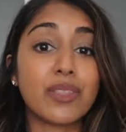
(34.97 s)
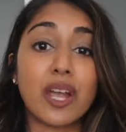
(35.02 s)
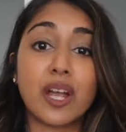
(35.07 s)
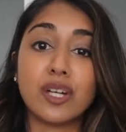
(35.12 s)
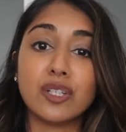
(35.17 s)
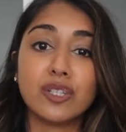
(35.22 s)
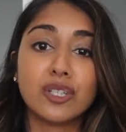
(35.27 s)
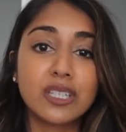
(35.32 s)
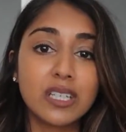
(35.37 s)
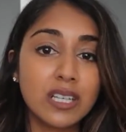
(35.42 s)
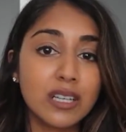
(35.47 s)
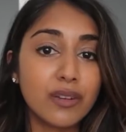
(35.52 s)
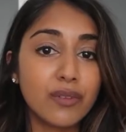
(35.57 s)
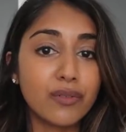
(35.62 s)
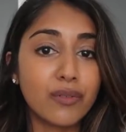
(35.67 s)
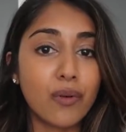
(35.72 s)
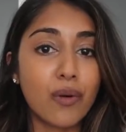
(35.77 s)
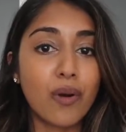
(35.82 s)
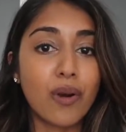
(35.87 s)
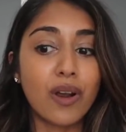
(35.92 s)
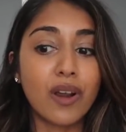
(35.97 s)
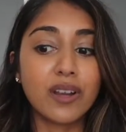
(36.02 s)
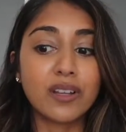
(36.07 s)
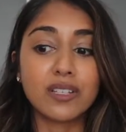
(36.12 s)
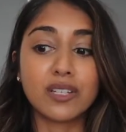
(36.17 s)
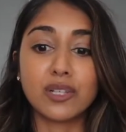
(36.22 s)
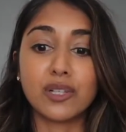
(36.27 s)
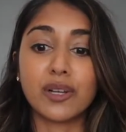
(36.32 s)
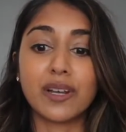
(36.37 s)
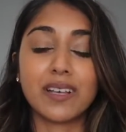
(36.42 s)
they're looking for,
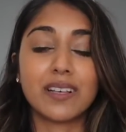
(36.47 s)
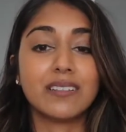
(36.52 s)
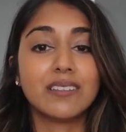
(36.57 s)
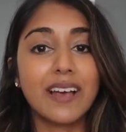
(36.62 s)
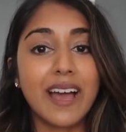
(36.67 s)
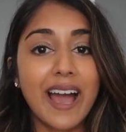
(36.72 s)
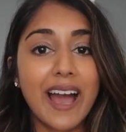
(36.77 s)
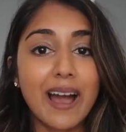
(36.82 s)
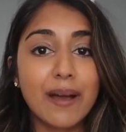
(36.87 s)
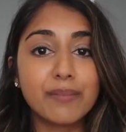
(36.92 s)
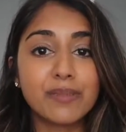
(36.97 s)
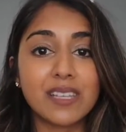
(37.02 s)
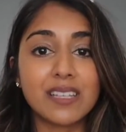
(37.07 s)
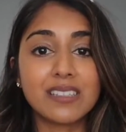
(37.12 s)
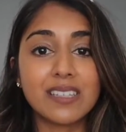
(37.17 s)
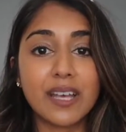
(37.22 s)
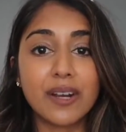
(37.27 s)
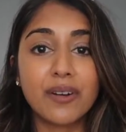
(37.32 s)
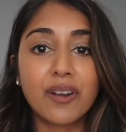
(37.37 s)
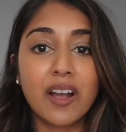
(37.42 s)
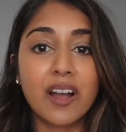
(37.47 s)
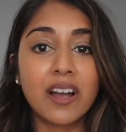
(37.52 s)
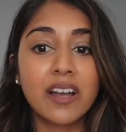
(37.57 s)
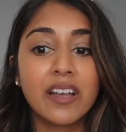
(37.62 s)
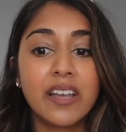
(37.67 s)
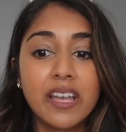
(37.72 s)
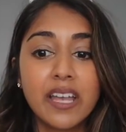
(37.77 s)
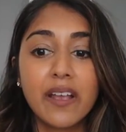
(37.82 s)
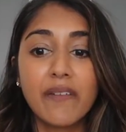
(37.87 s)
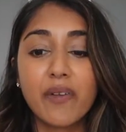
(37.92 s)
to look at labs, etc.